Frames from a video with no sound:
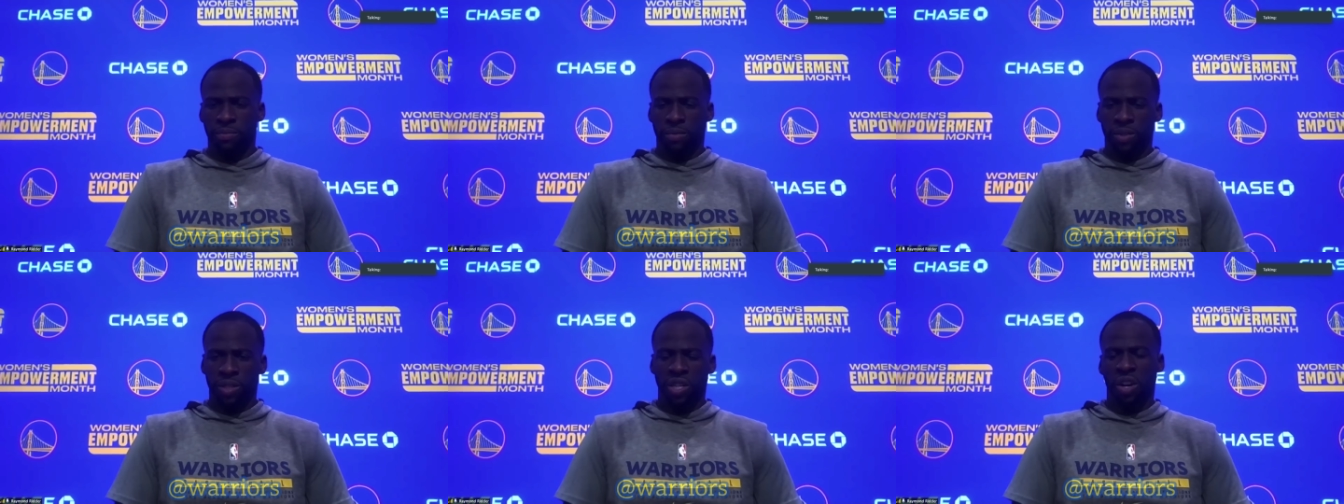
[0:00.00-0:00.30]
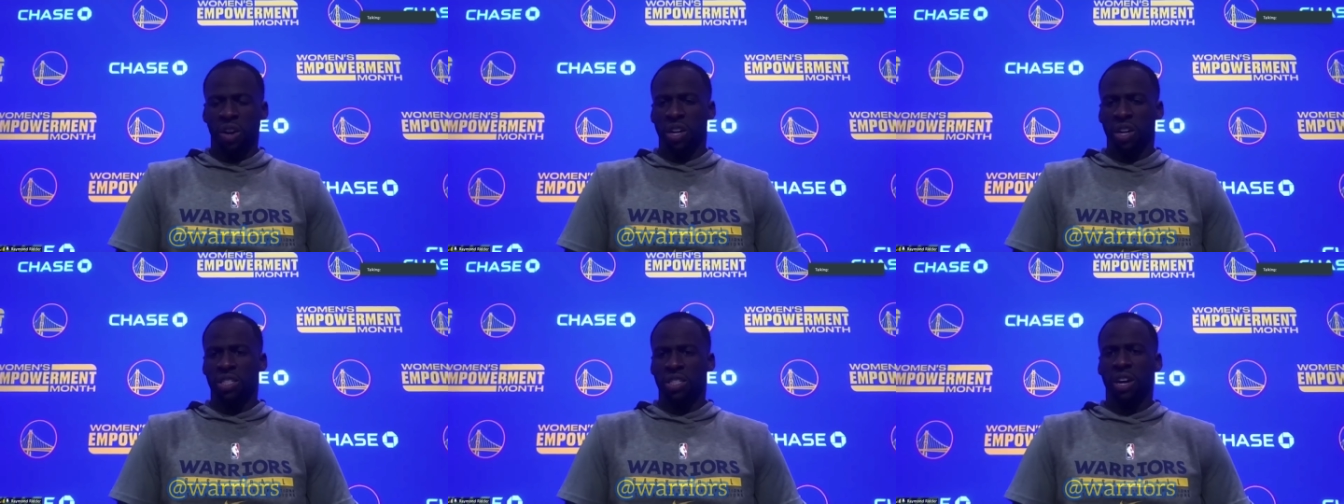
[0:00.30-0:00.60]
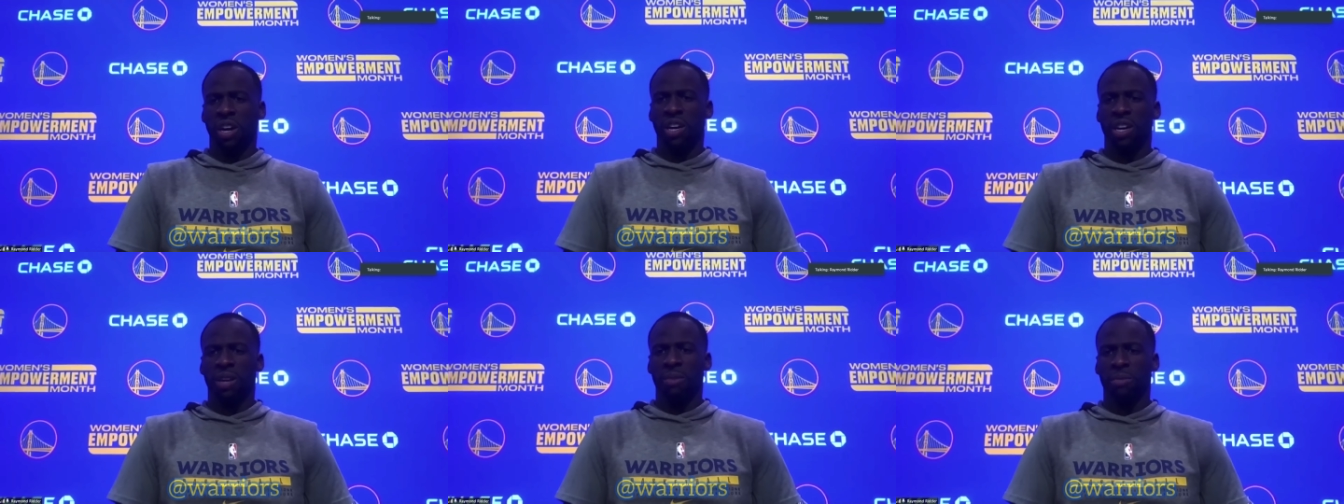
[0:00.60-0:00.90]
you know and
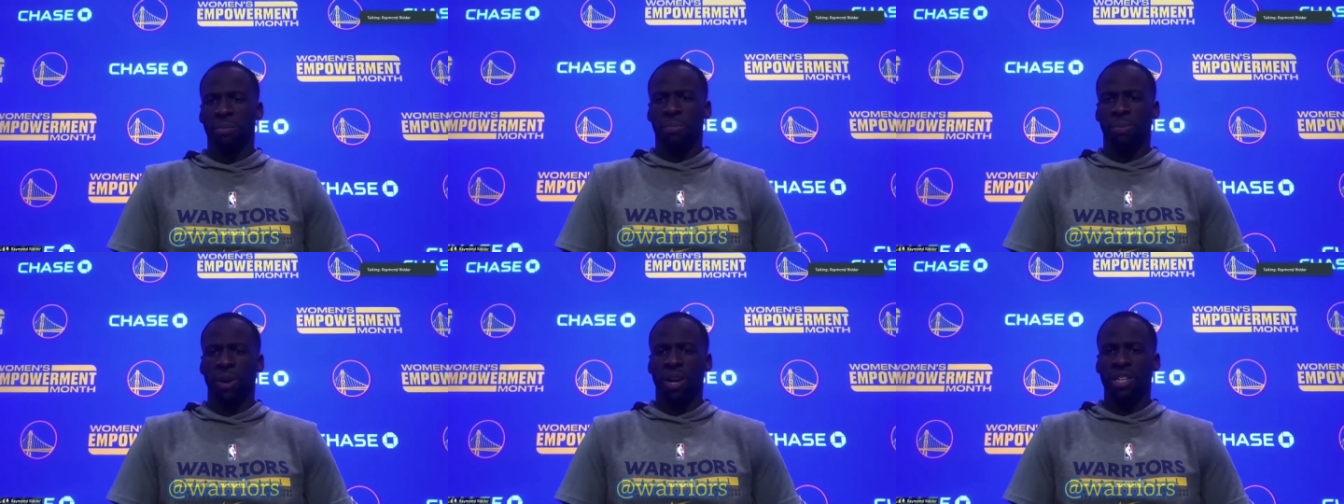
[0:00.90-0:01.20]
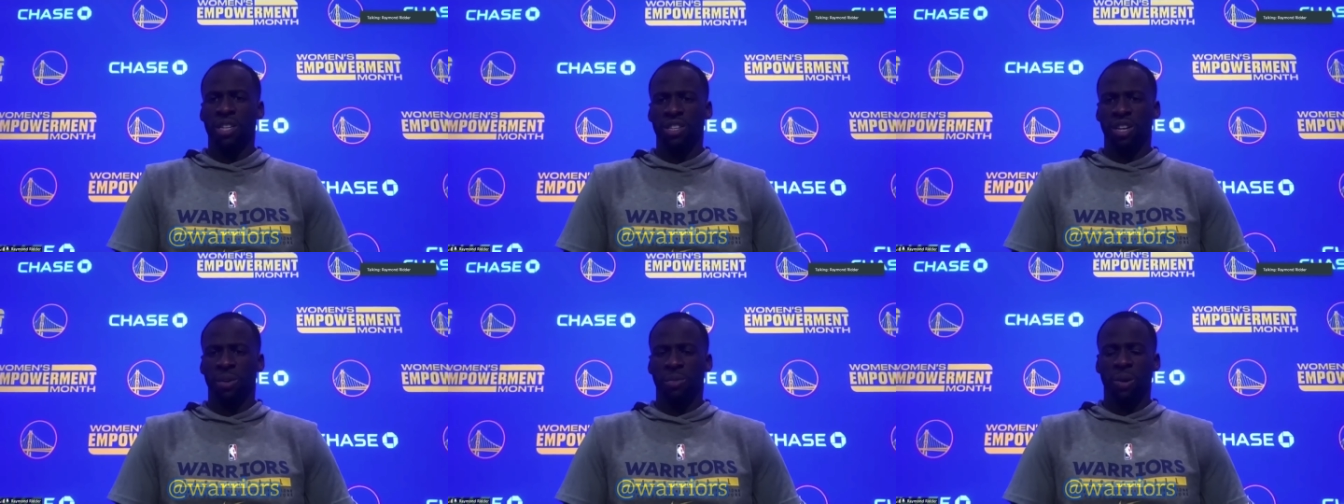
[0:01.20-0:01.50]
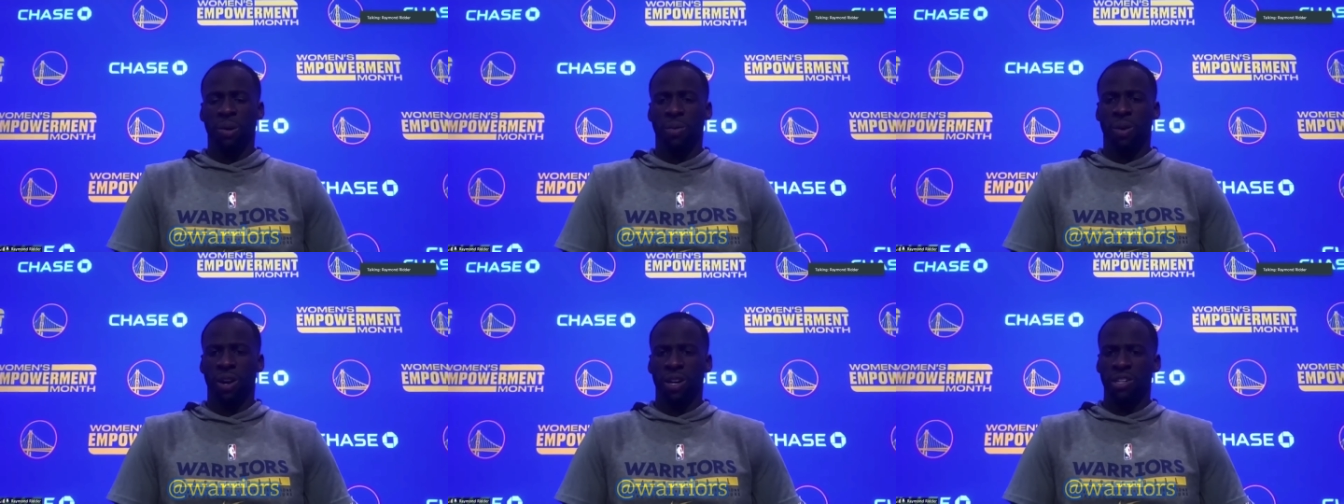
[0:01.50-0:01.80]
turning up the pressure and
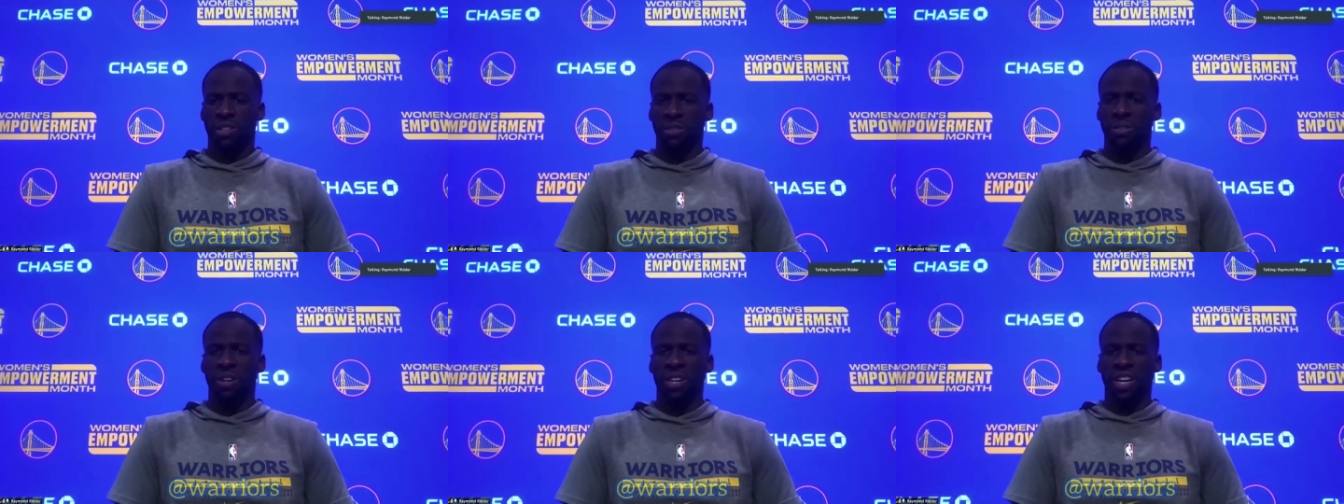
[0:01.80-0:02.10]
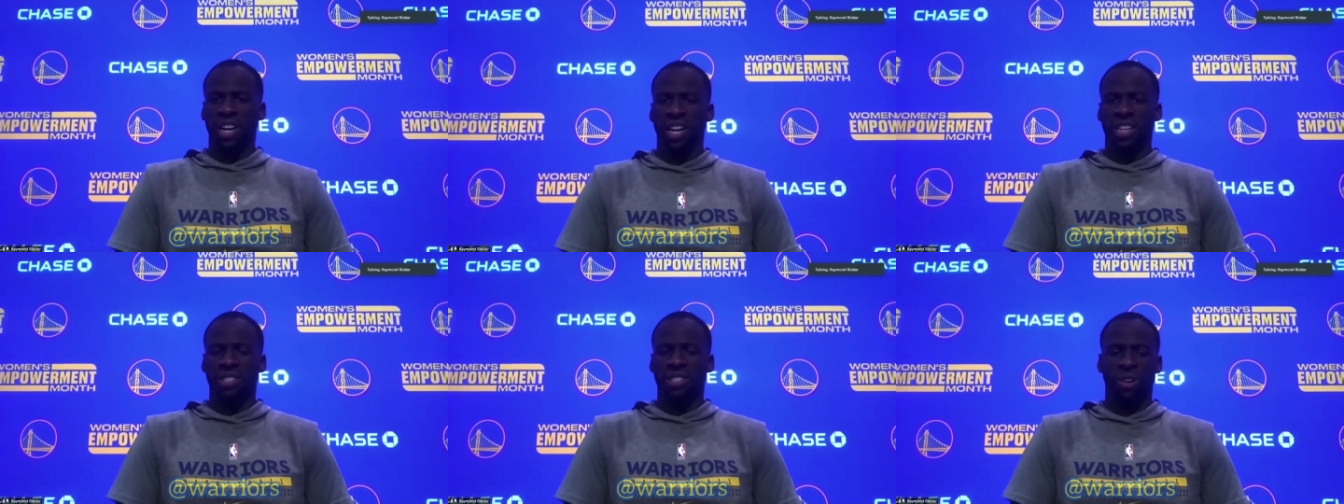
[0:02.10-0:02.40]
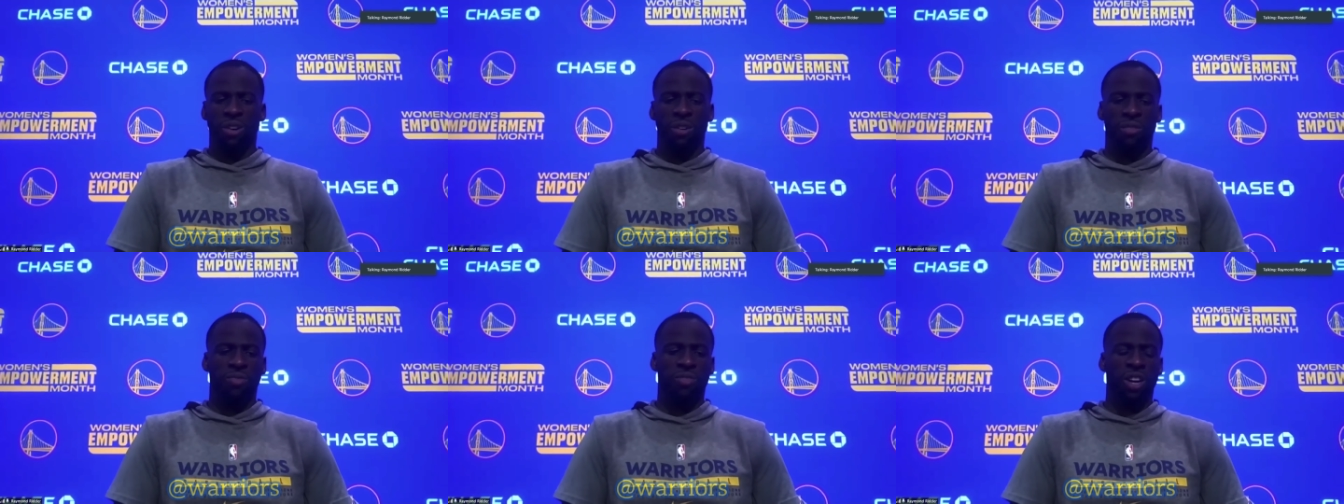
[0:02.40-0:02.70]
we weren't doing that so
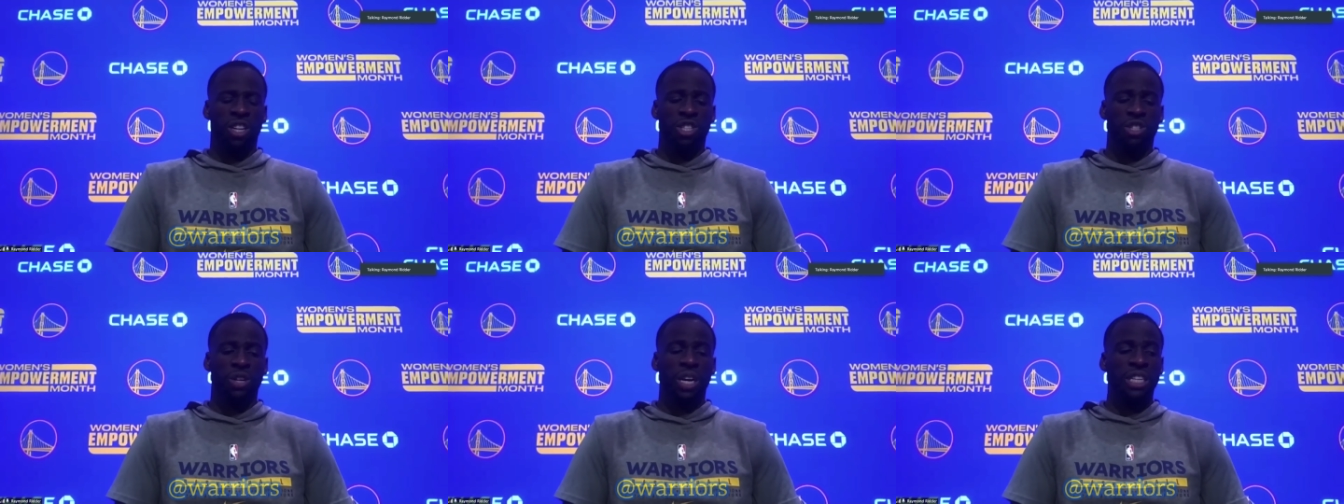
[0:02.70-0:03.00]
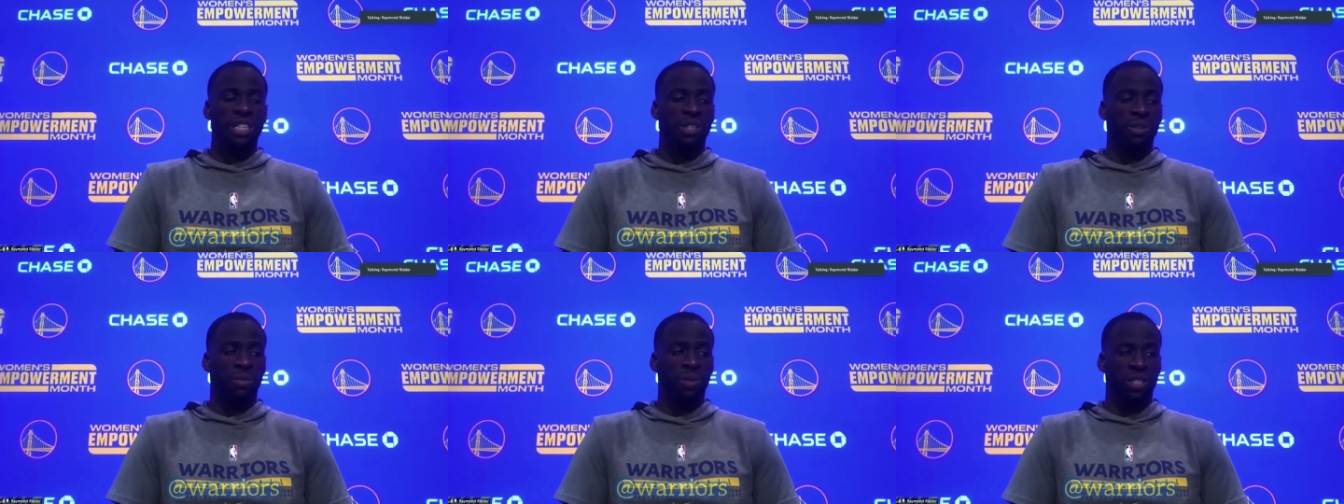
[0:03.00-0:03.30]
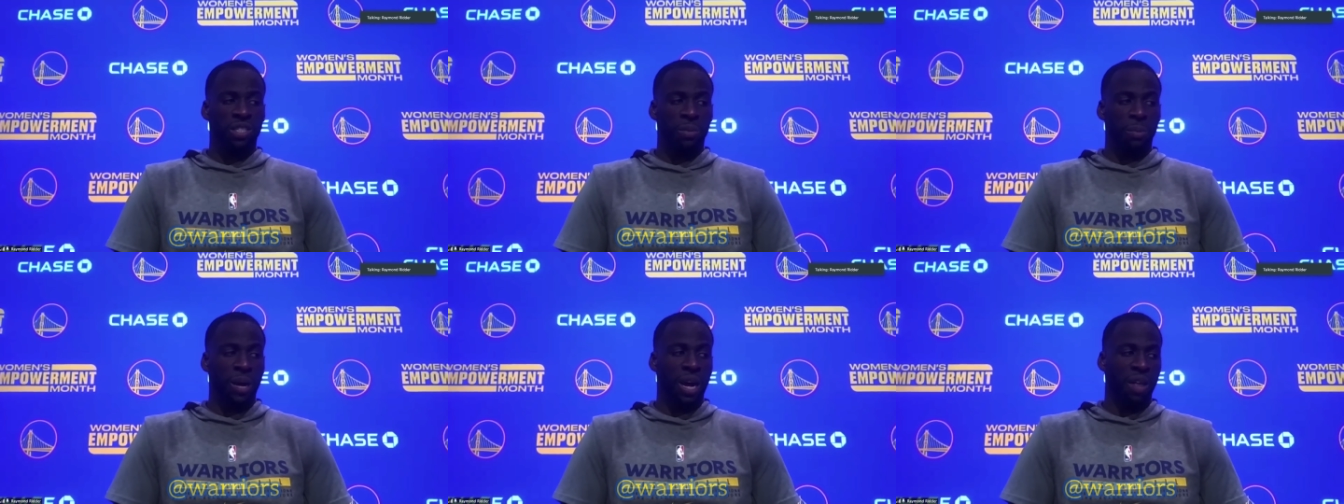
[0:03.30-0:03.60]
the frustration
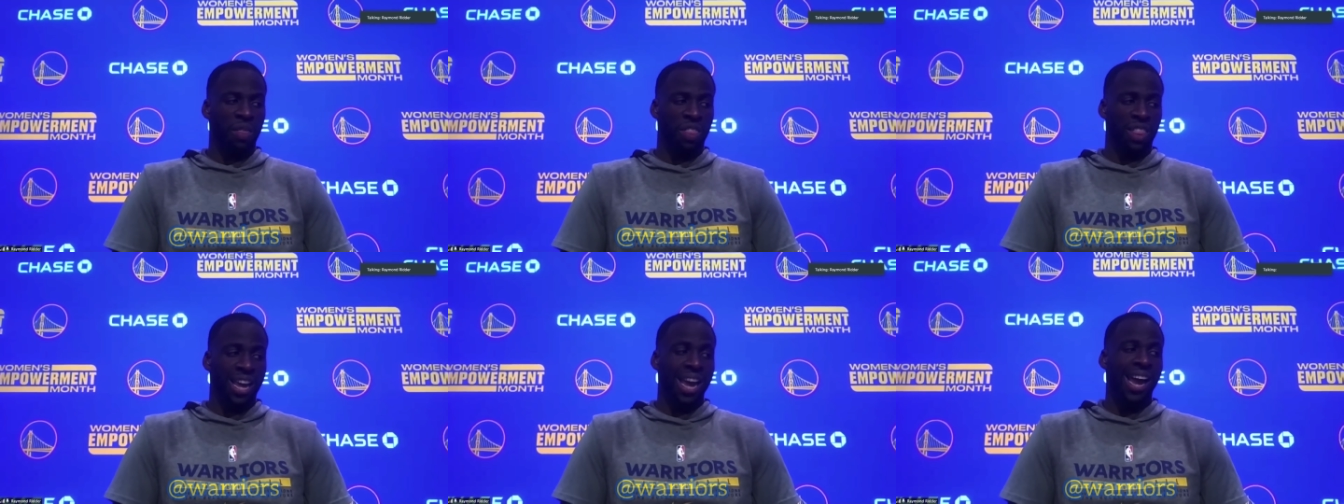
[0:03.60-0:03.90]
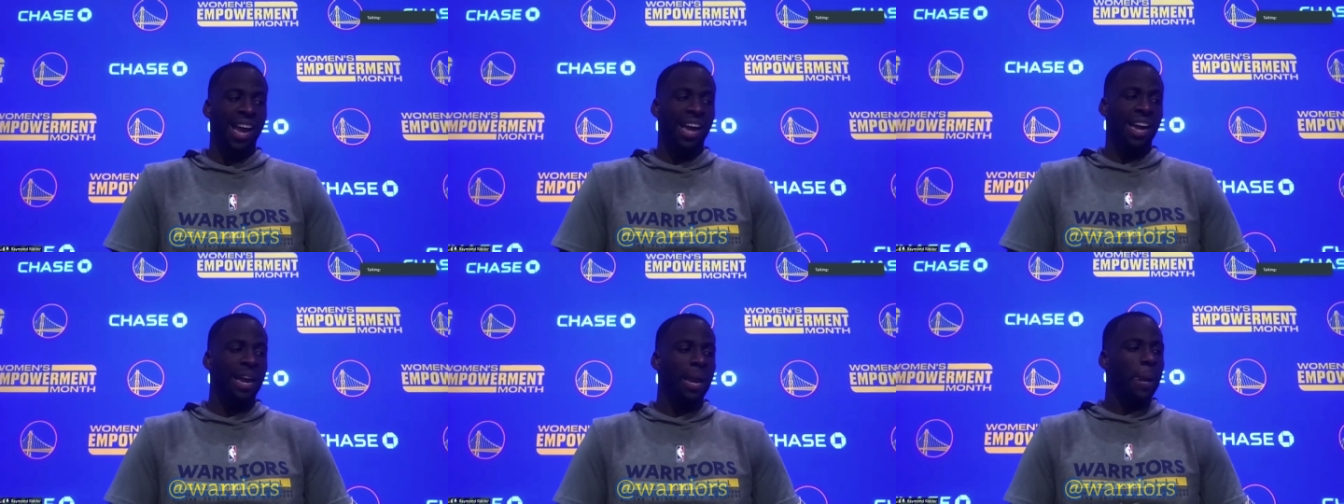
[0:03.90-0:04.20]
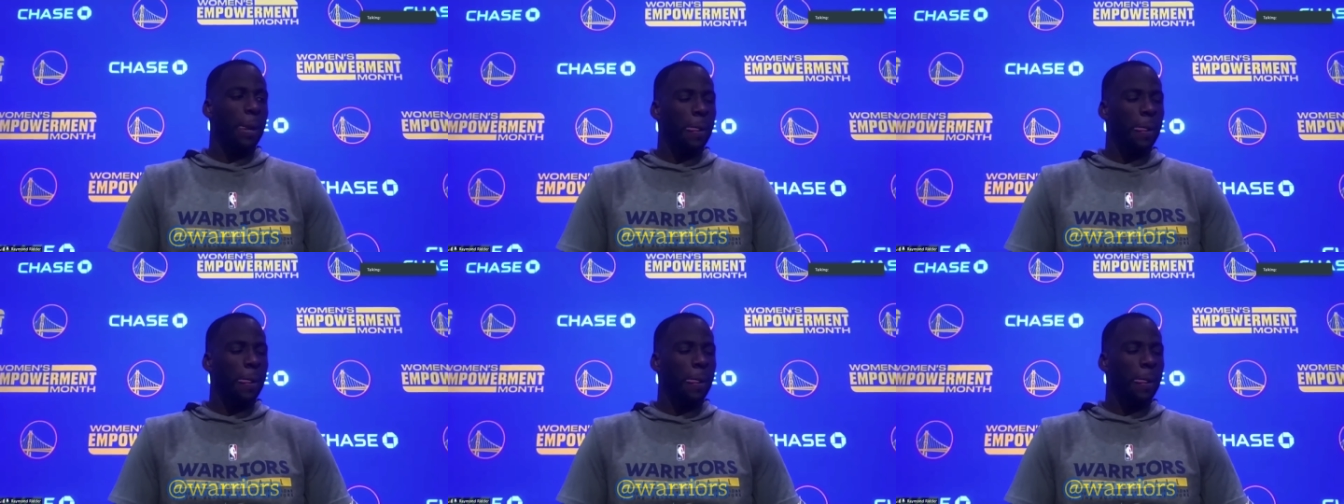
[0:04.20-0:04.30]
was about that